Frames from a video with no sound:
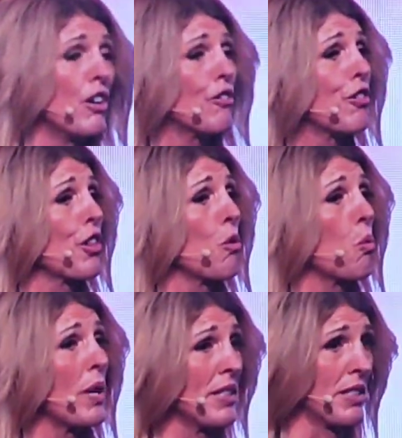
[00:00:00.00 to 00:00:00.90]
for the
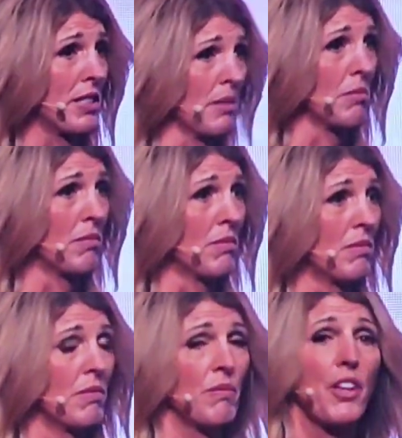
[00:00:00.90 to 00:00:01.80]
wisdom
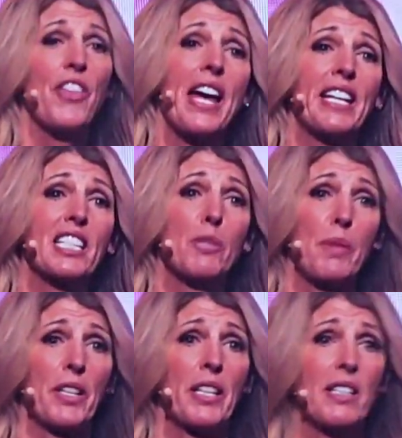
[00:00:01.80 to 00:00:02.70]
that that
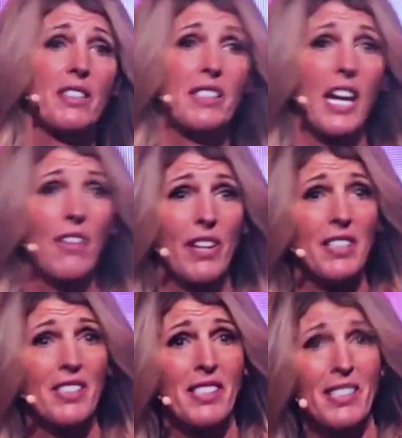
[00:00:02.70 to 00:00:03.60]
experience gave
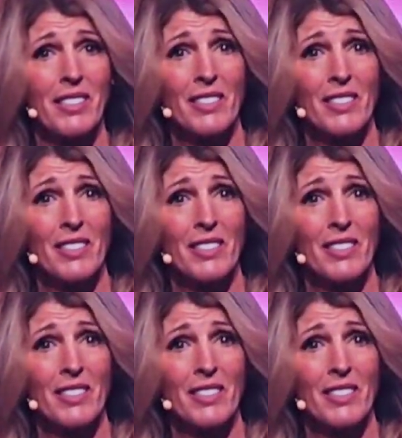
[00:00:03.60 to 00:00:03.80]
us.